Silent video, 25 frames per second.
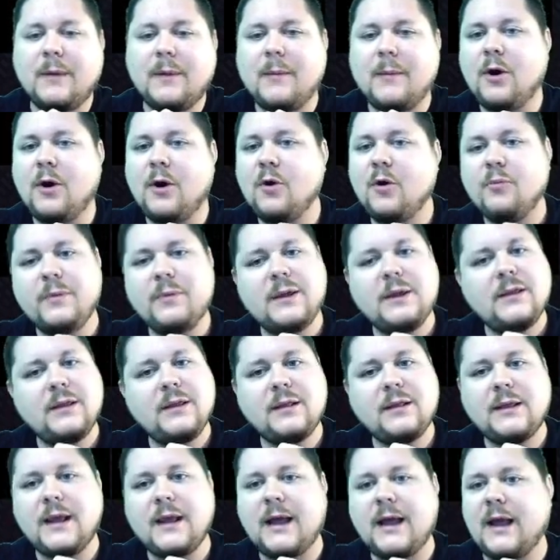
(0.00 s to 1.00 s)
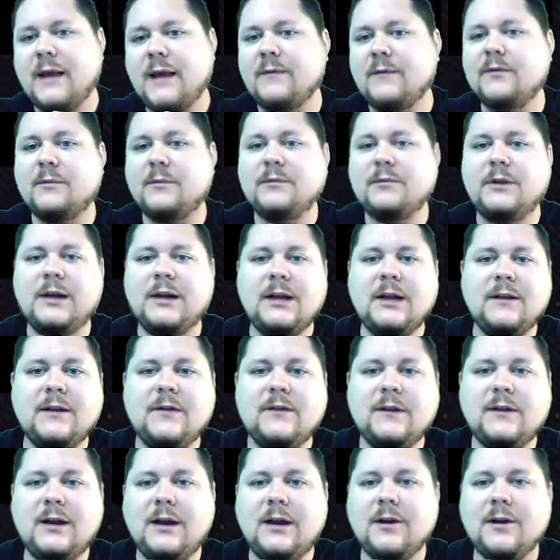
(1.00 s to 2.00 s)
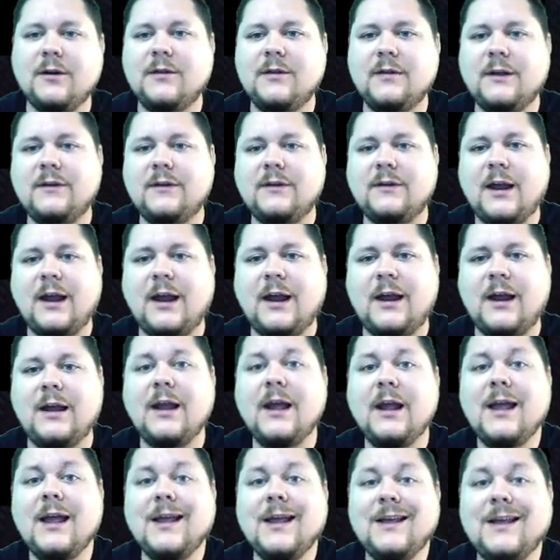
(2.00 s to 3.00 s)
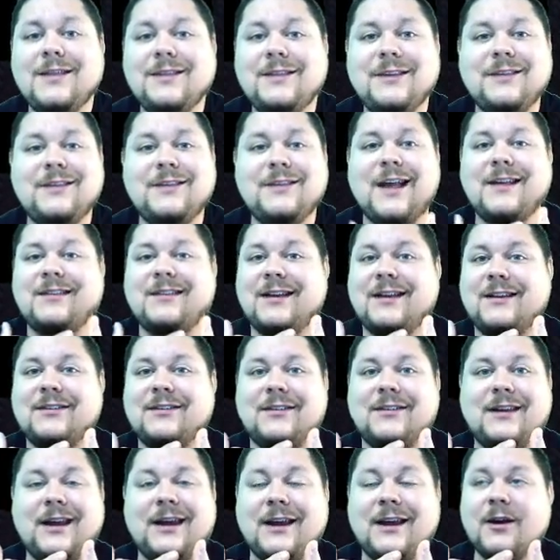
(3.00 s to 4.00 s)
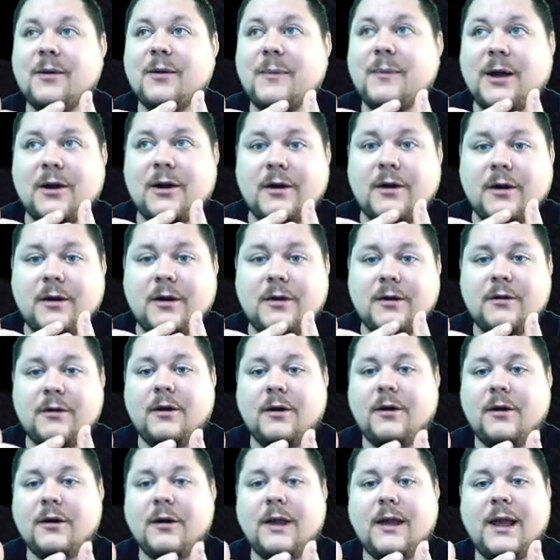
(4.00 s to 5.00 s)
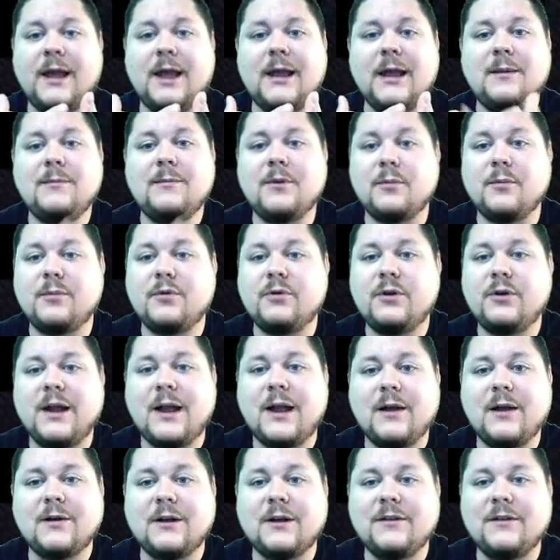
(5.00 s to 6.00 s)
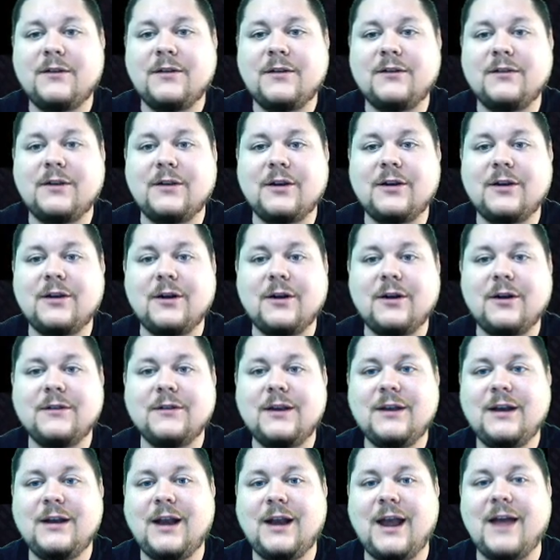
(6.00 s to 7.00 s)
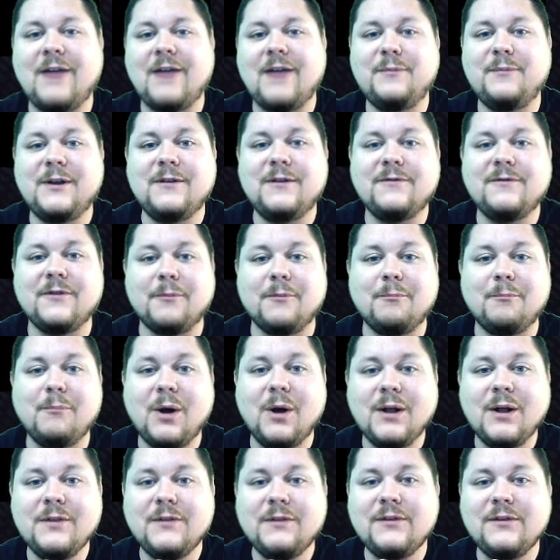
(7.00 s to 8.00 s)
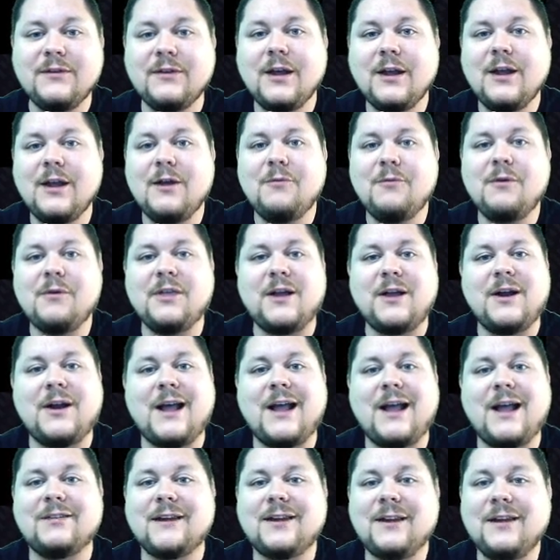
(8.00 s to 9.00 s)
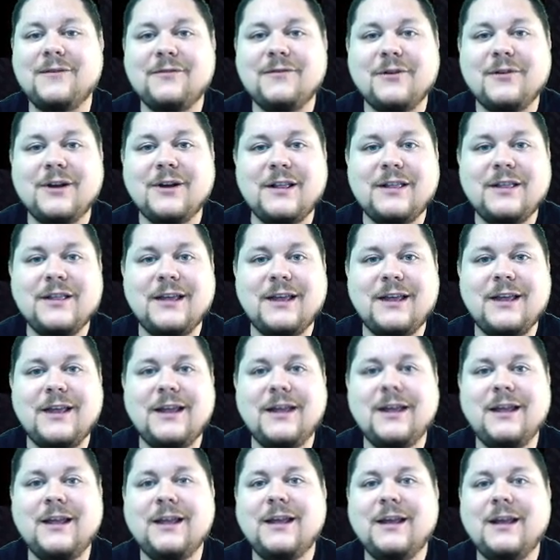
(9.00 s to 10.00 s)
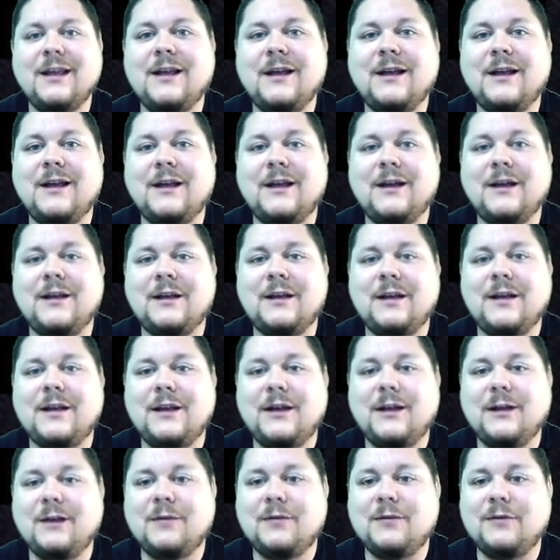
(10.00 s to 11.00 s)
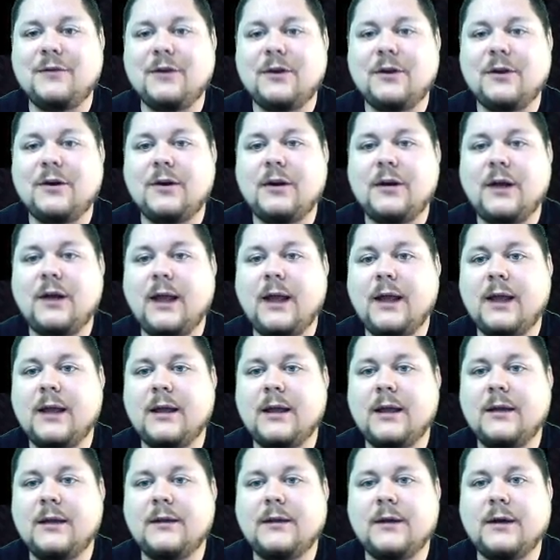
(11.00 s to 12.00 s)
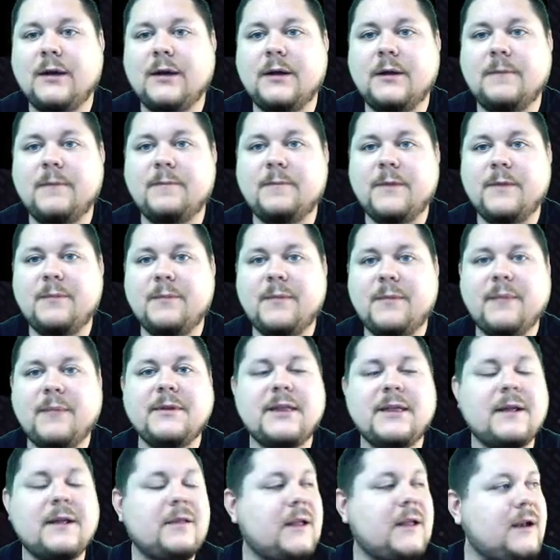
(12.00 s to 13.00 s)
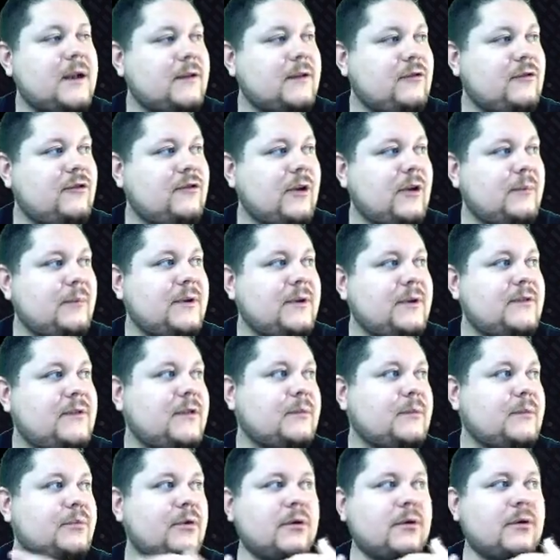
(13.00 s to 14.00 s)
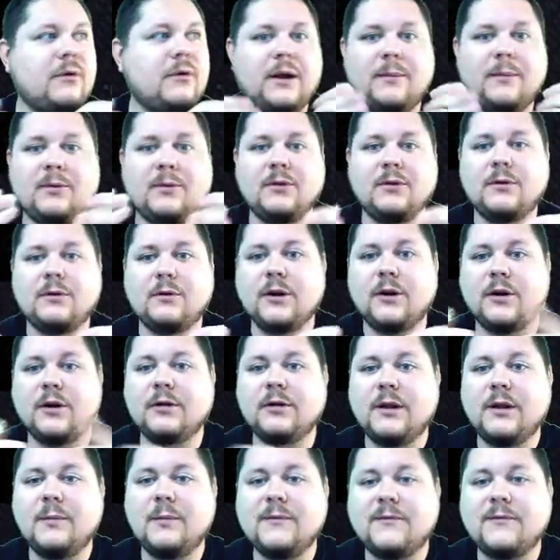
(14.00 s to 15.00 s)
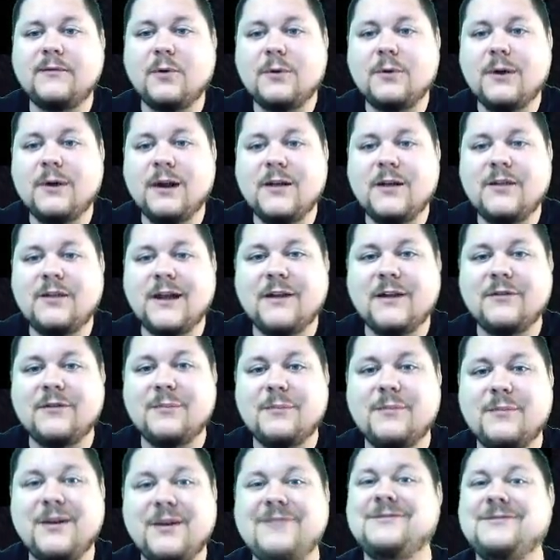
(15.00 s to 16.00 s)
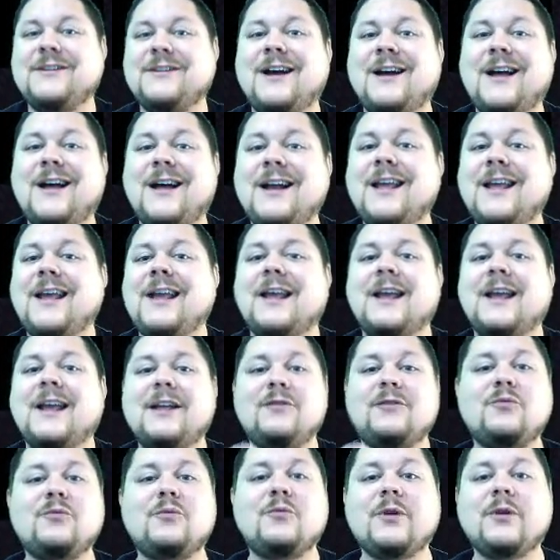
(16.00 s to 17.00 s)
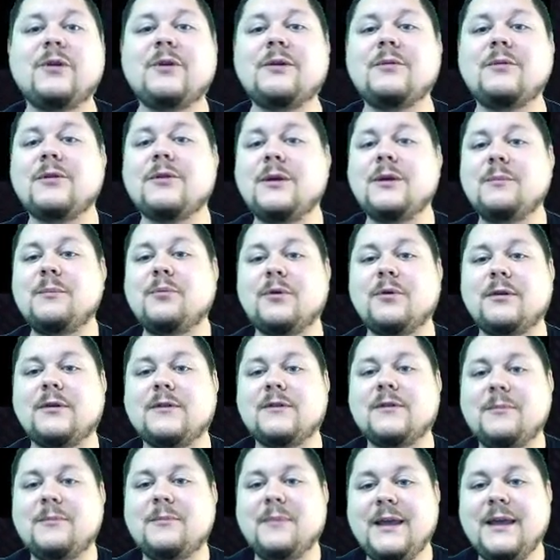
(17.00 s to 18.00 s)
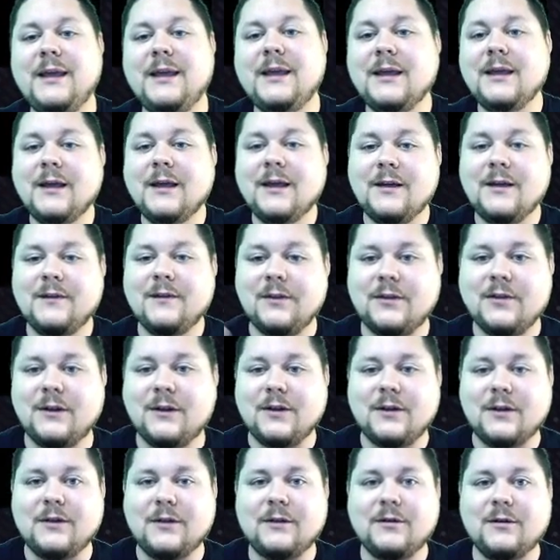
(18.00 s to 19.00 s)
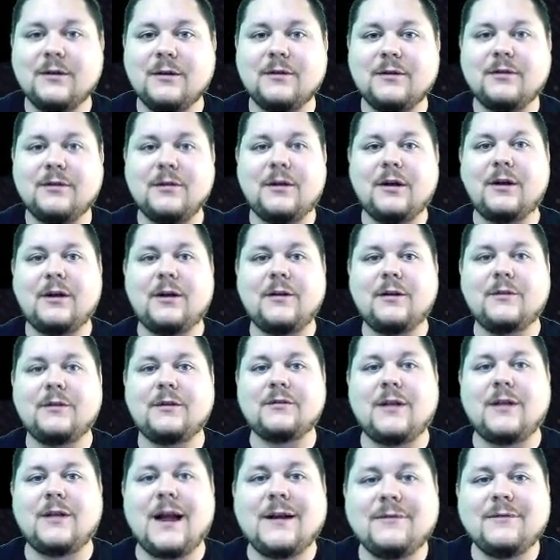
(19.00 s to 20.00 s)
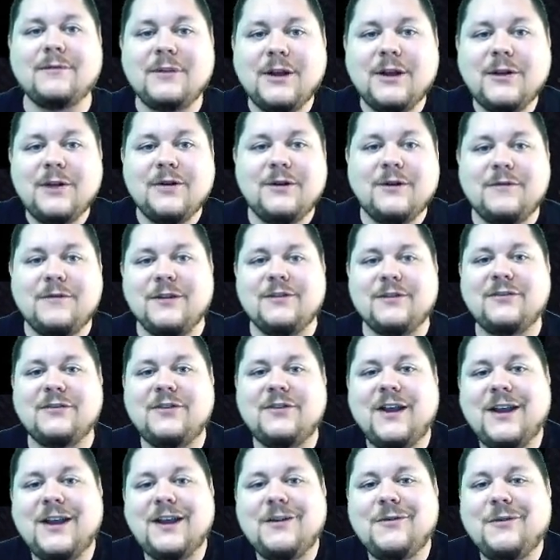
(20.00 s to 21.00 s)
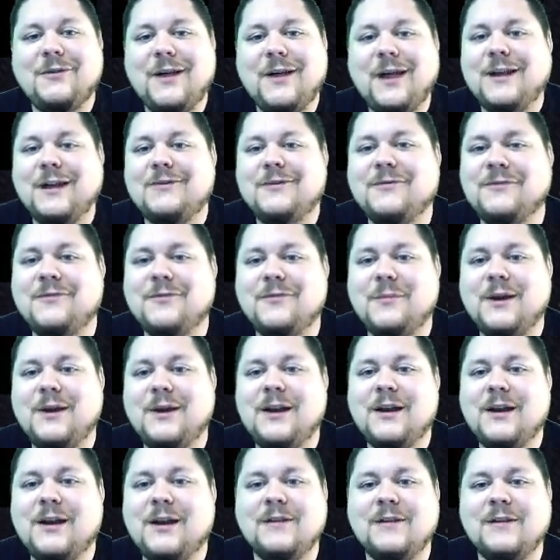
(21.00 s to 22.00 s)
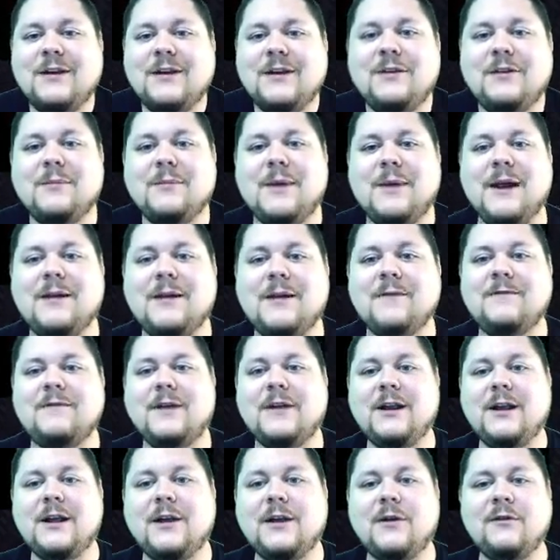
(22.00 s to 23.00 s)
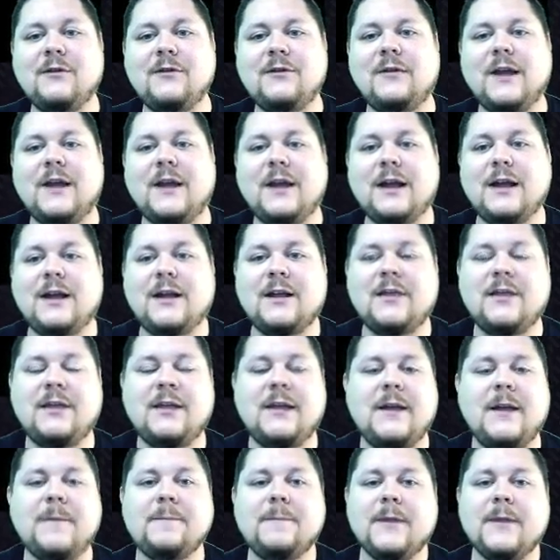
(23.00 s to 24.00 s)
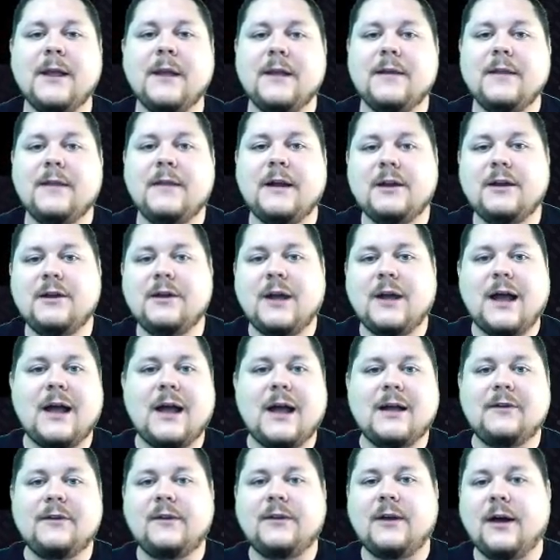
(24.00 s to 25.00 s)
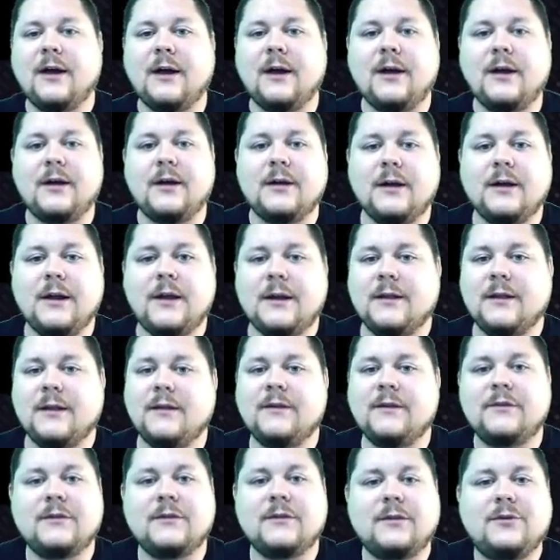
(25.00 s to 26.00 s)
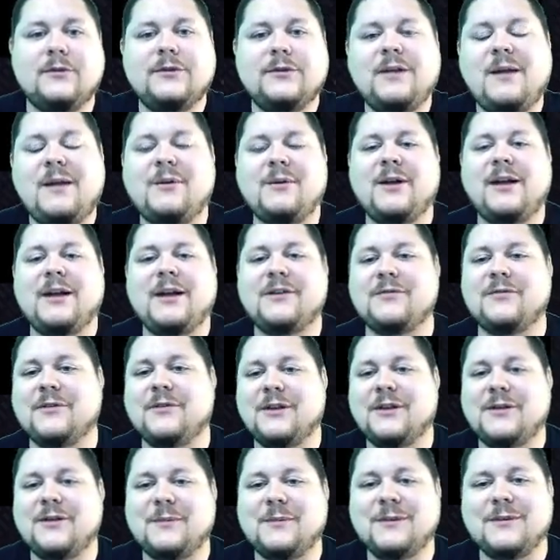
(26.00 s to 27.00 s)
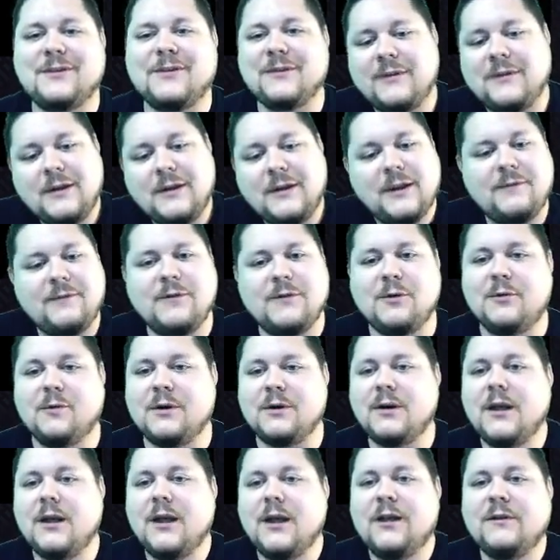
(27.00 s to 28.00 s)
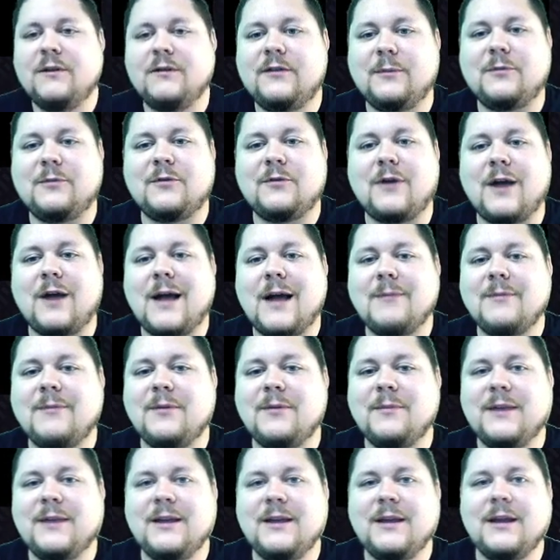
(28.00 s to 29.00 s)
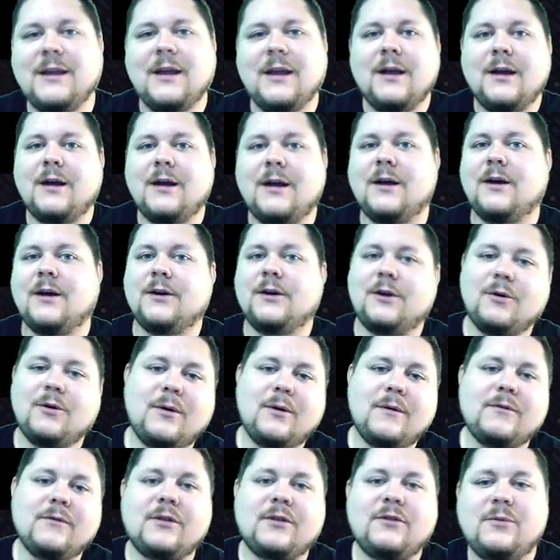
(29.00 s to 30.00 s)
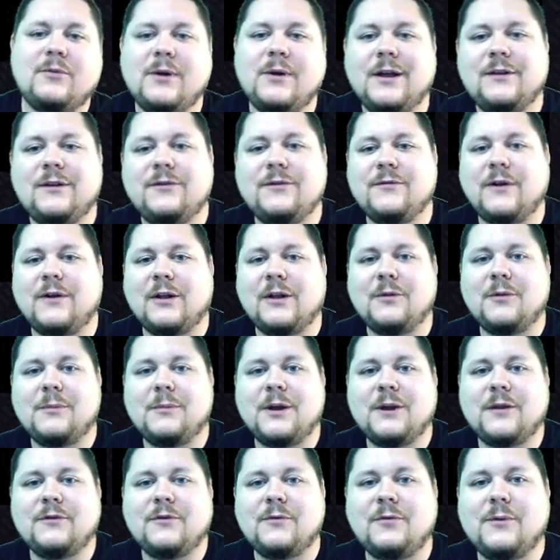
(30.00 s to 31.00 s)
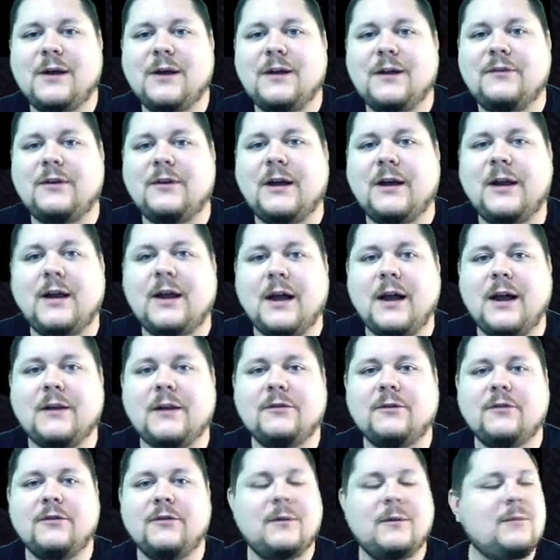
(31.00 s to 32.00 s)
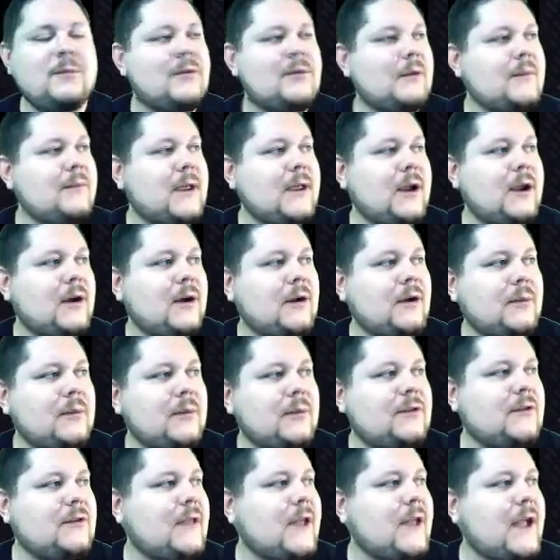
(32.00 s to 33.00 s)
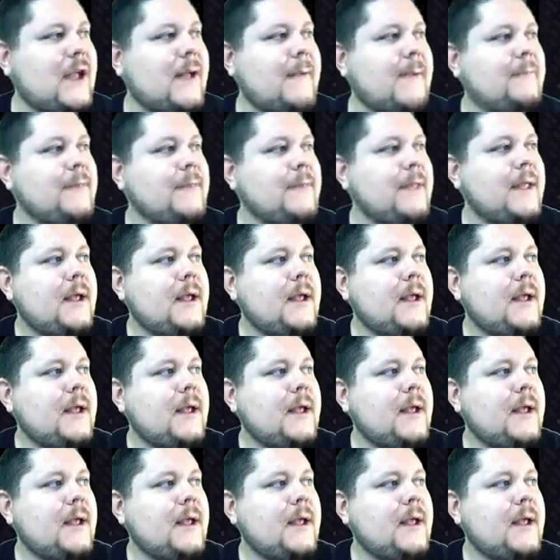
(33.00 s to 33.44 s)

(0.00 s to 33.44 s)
I'm hoping that they have some leniency here and they say, hey, these guys actually care about our game. They're putting out consistent content and have been for months without asking for anything in return, and maybe they let us jump into the program a little early before we hit 1,000. But if not, it's really important to me, to the livelihood of this channel, and for me to continue to make videos and that kind of thing, that you guys, and this is the only time I'll ask for this, but if you would subscribe to me, go over to Twitch, follow me on Twitch. I stream some there, and I'll mention that.